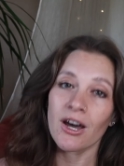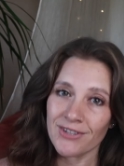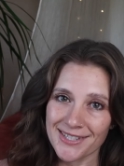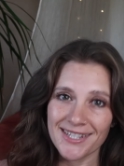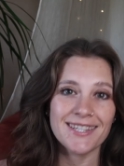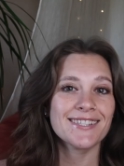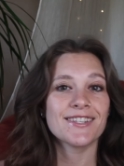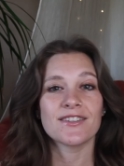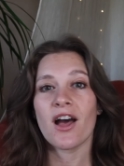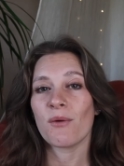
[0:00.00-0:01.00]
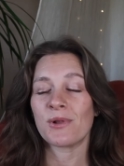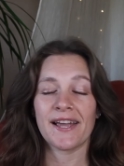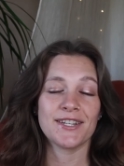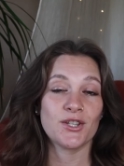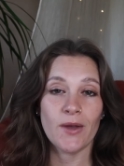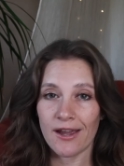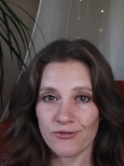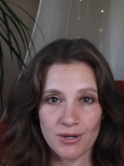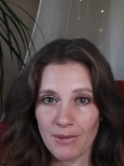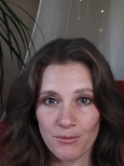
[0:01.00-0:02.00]
Obviously this does not apply to
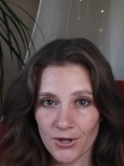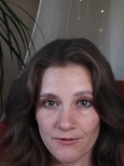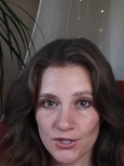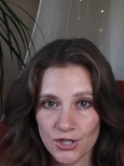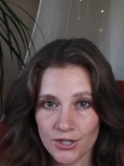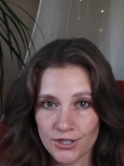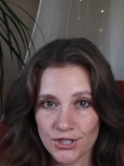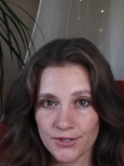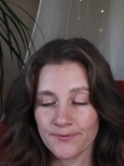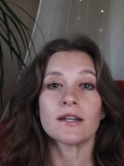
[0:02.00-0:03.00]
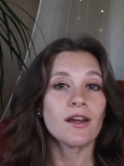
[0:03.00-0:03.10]
every member of the church,